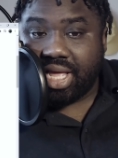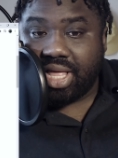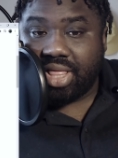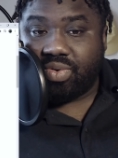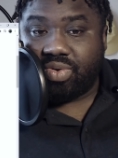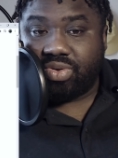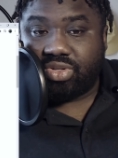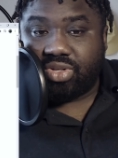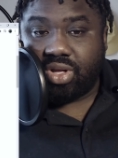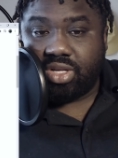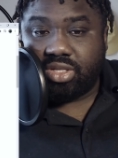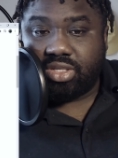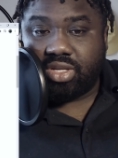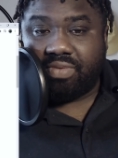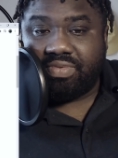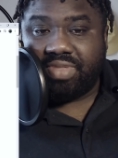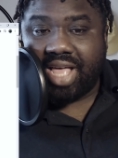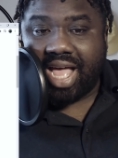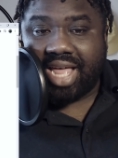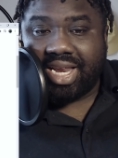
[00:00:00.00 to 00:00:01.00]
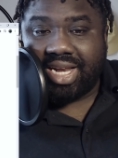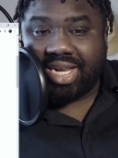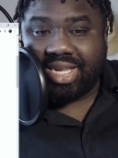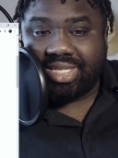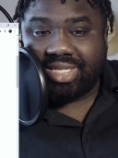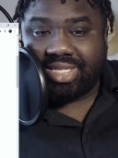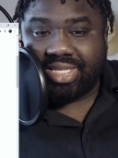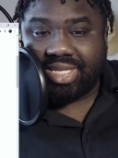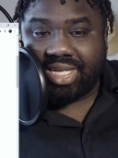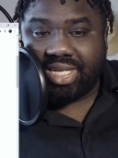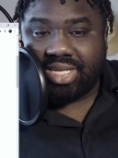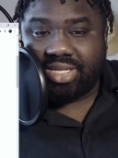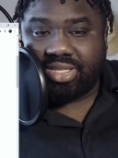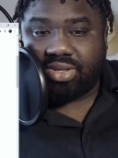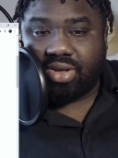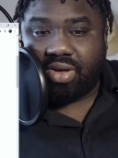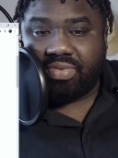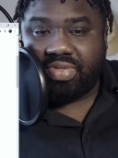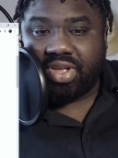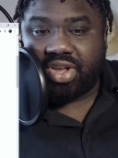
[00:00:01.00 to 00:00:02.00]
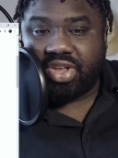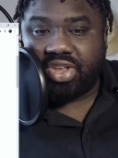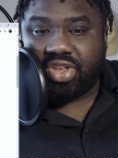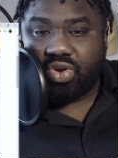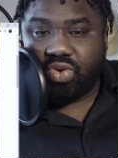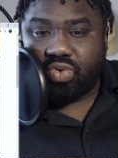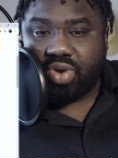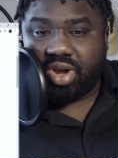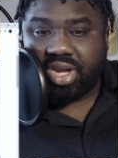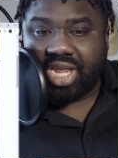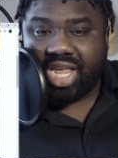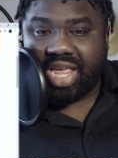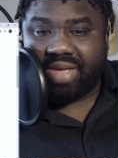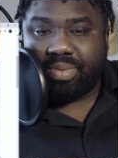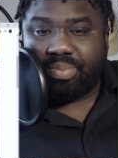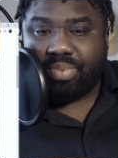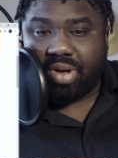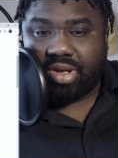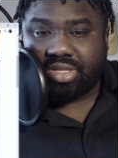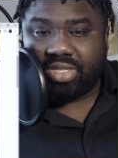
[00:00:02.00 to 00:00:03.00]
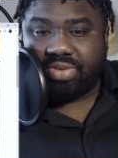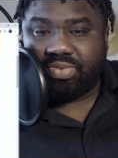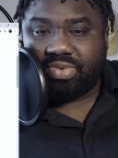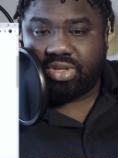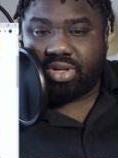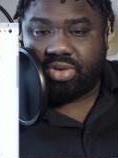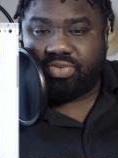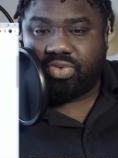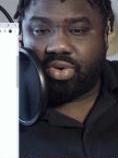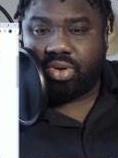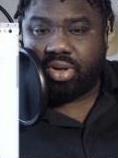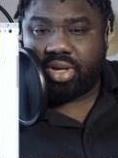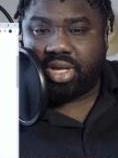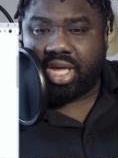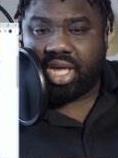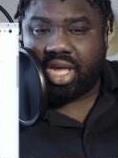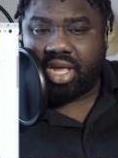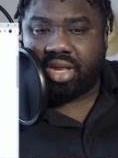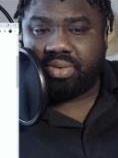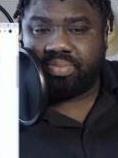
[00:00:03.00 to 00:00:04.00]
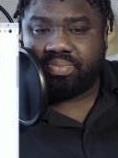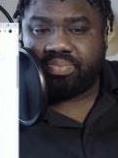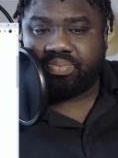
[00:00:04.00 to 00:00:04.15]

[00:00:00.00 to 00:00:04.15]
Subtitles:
the results of the analyses of their urine gave a positive result for cocaine.